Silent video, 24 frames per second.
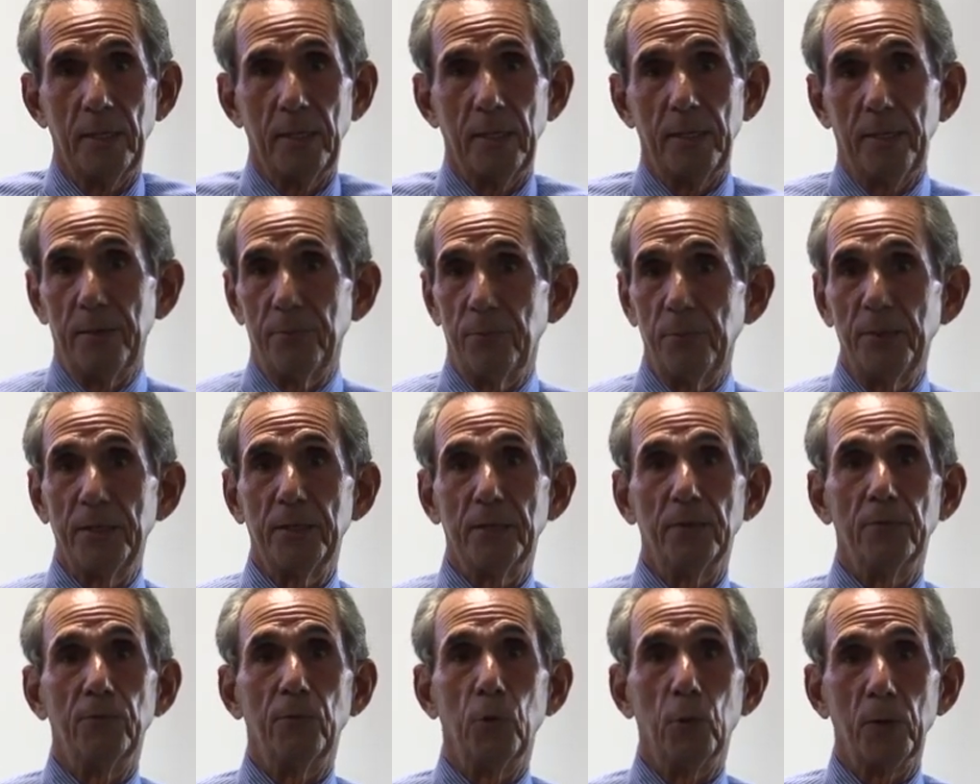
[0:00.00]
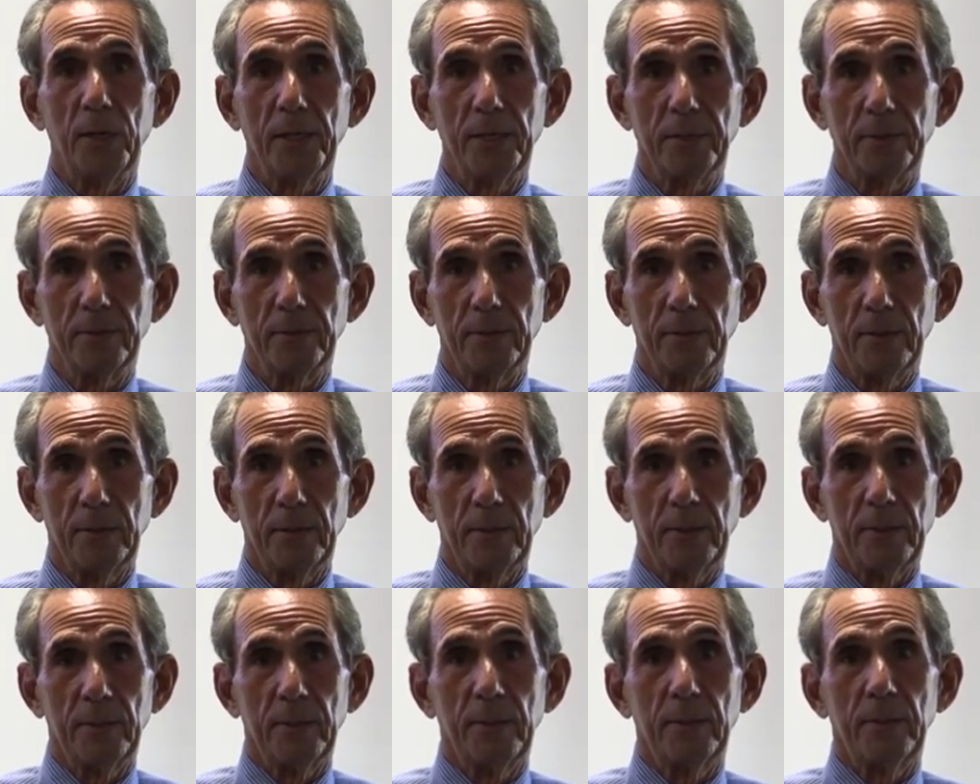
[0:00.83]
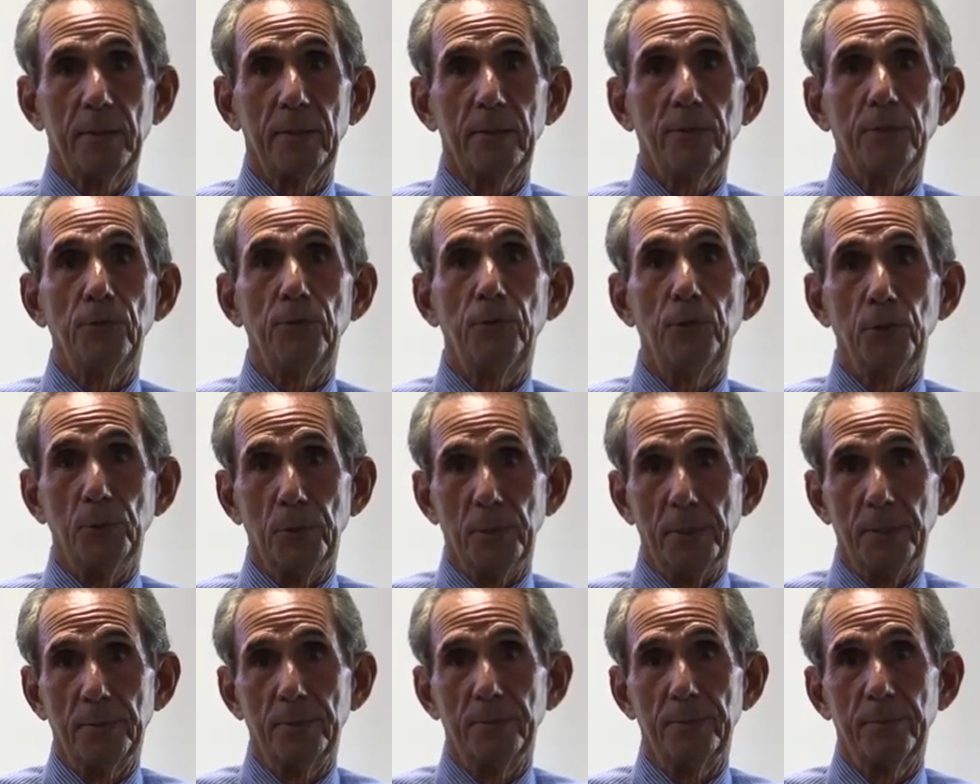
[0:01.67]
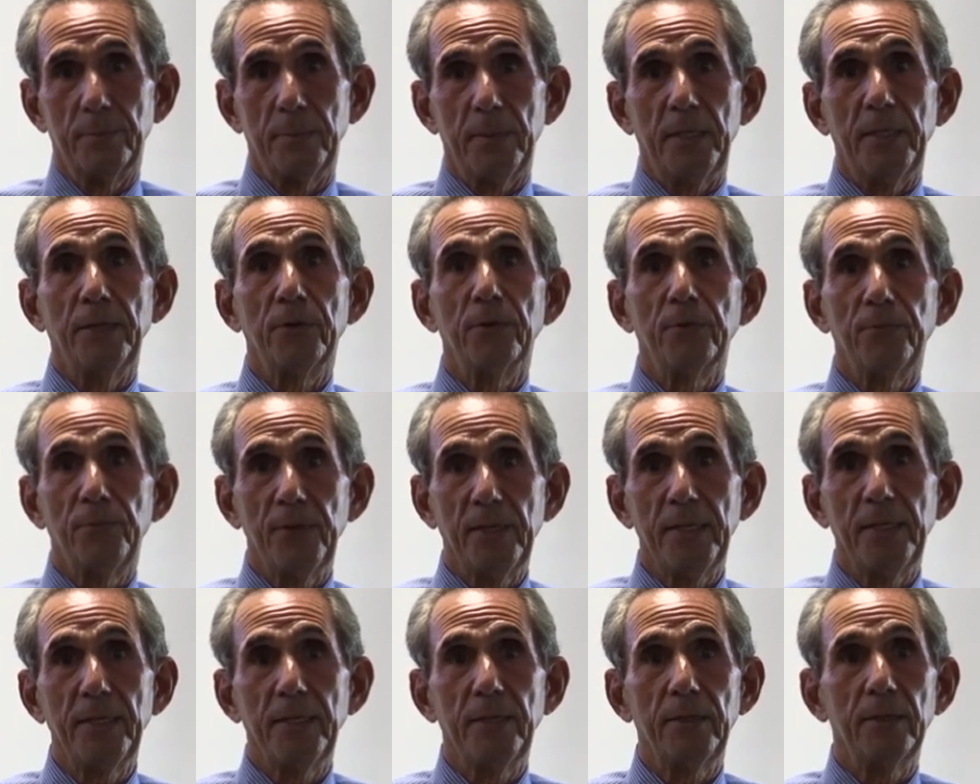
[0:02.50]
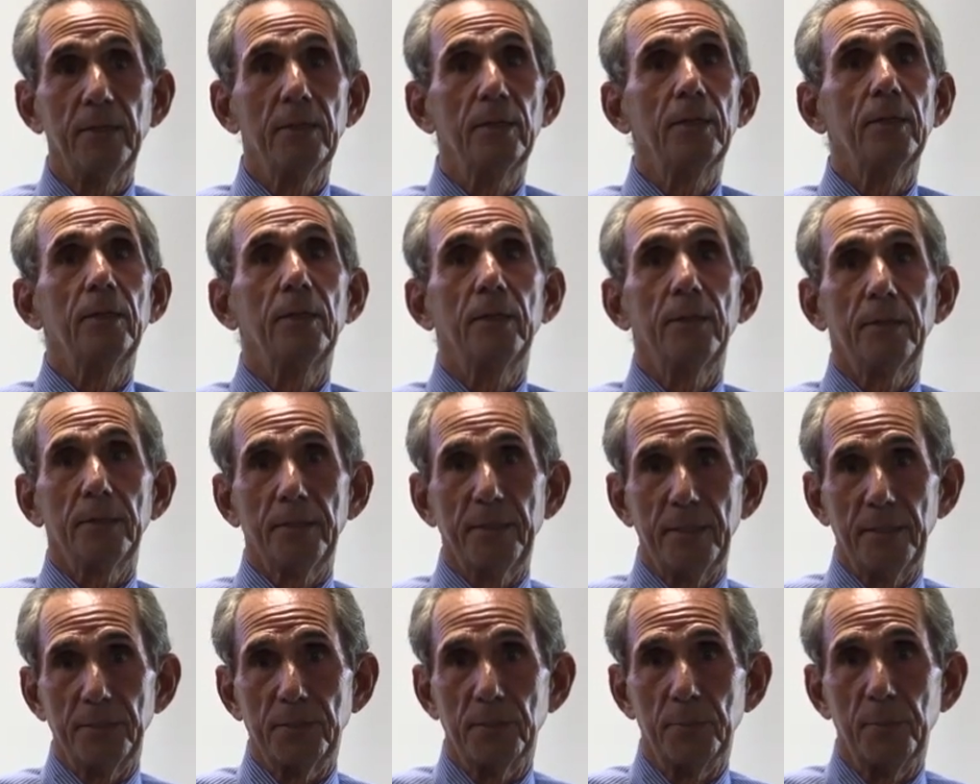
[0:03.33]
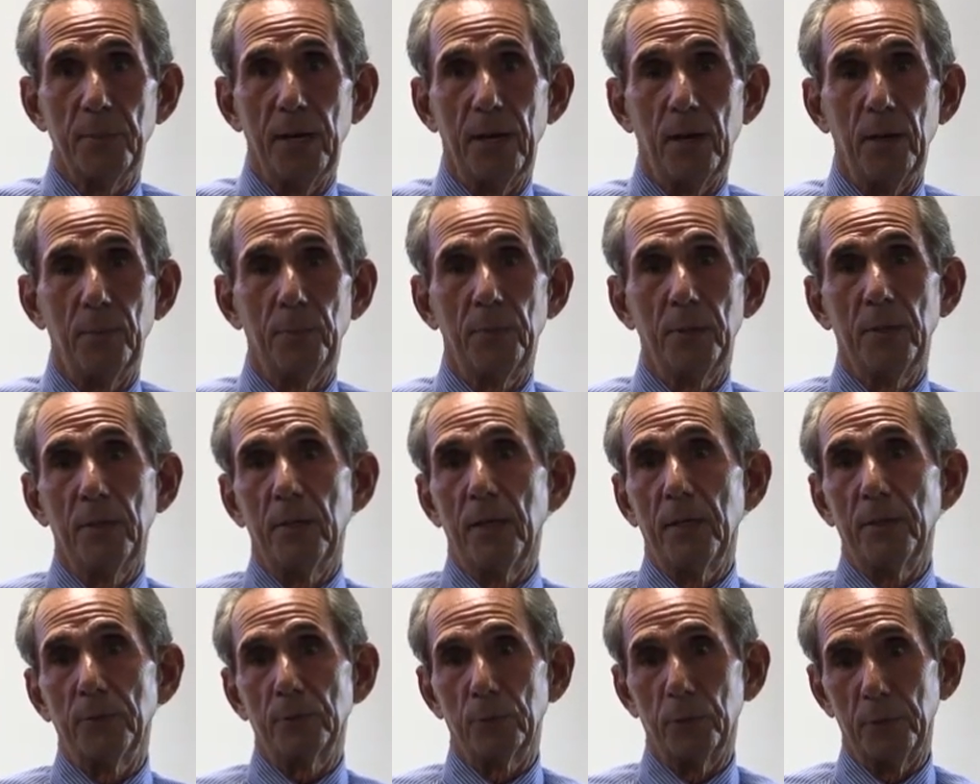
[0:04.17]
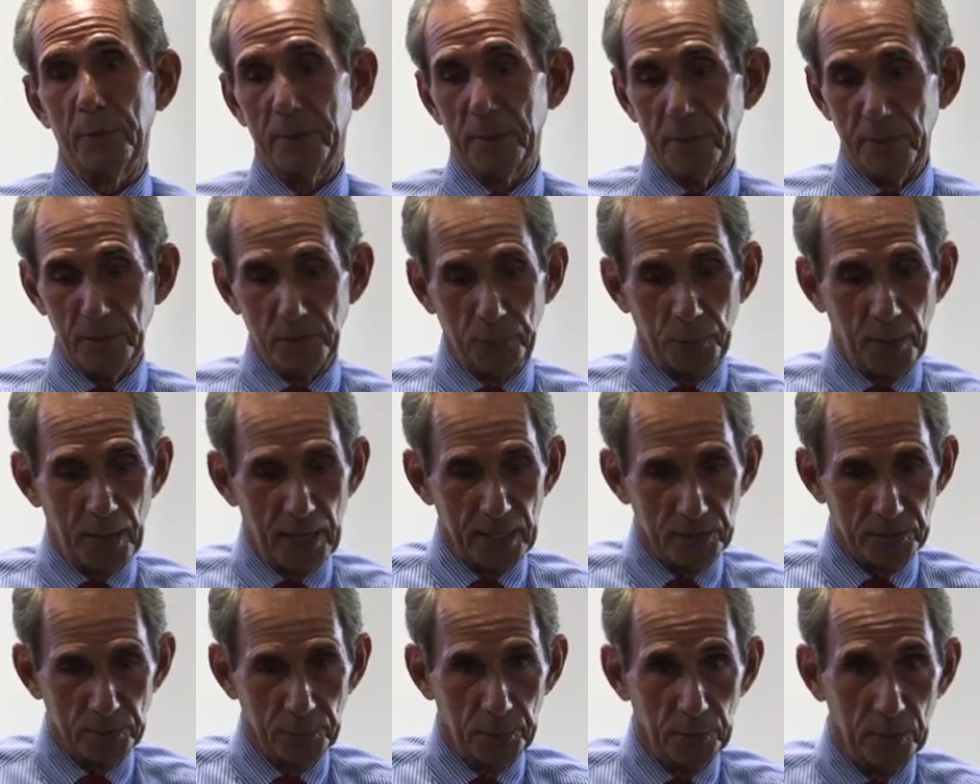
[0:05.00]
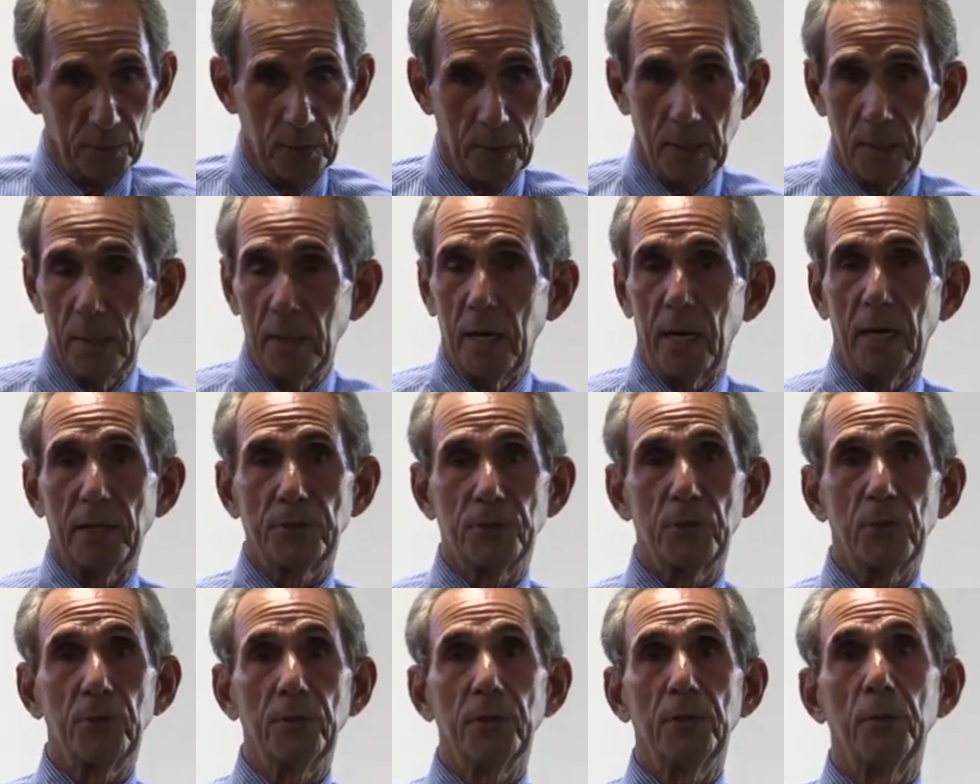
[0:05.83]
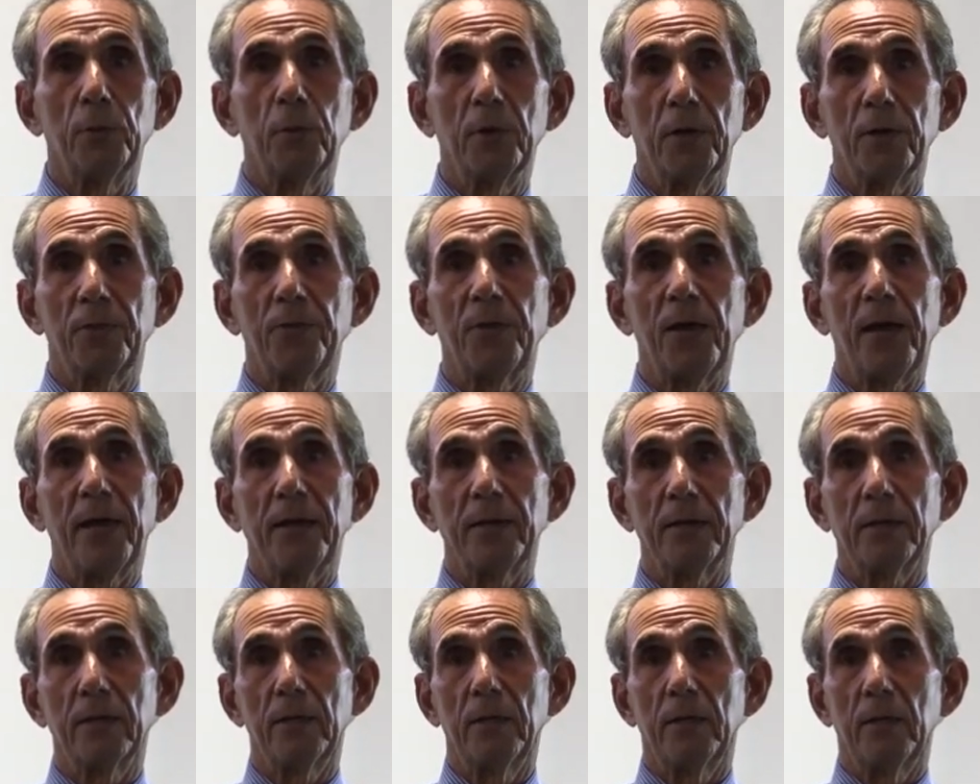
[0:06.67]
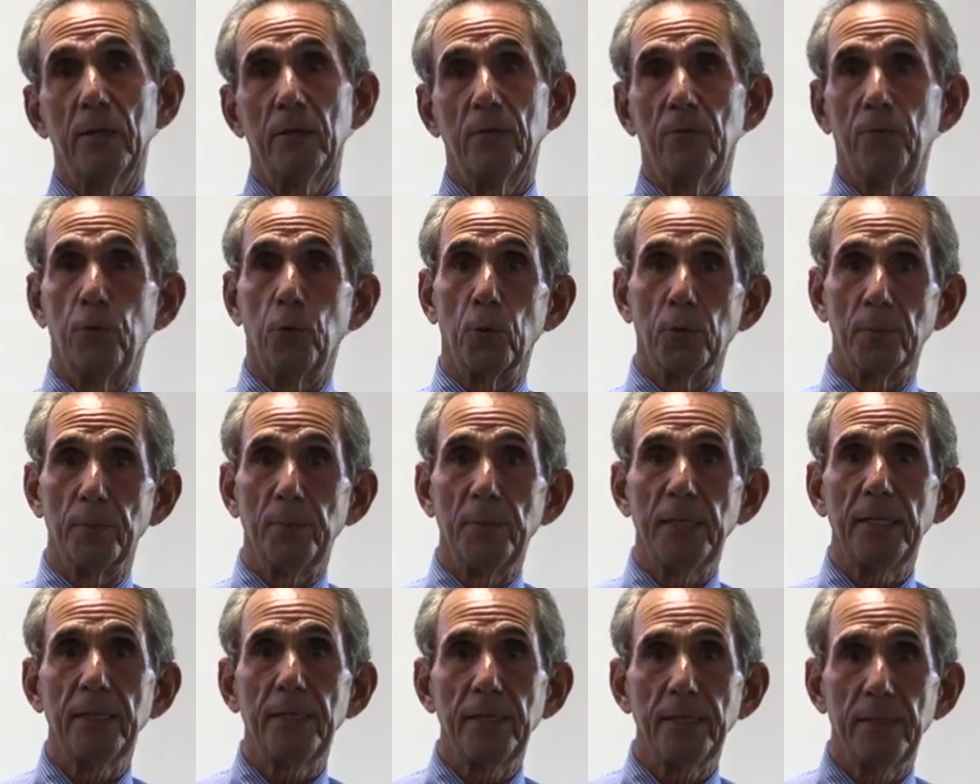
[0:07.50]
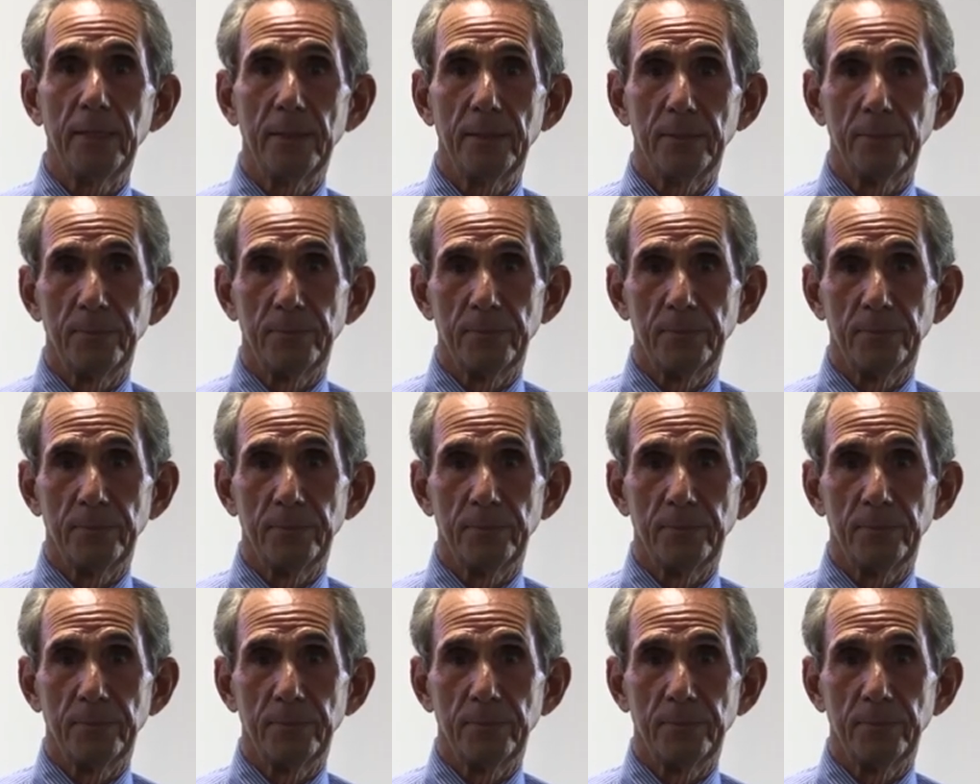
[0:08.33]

And if we can avoid it, do it. Intervene, get some help as quickly as possible. I certainly want to thank Fort Meade